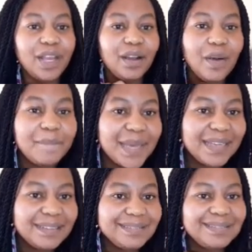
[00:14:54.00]

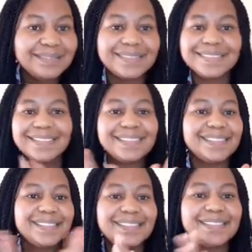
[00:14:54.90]
Comment.
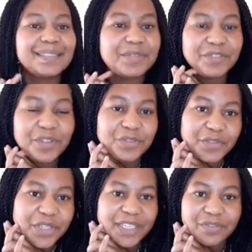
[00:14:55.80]
Just feel
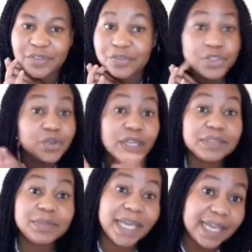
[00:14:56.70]
free to
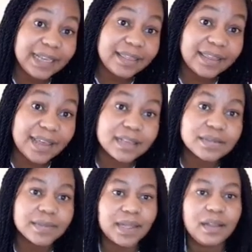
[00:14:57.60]
ask me anything
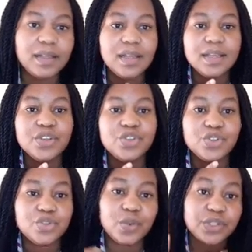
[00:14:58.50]
as well.
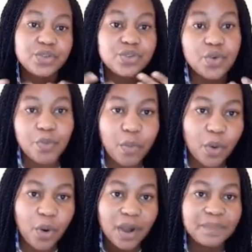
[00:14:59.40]
Should you want to know
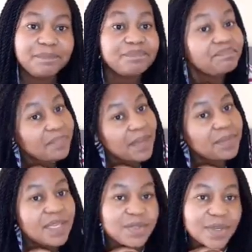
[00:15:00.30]
more, I'm
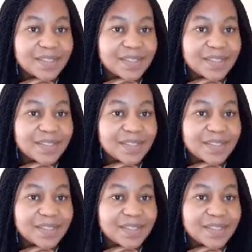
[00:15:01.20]
here to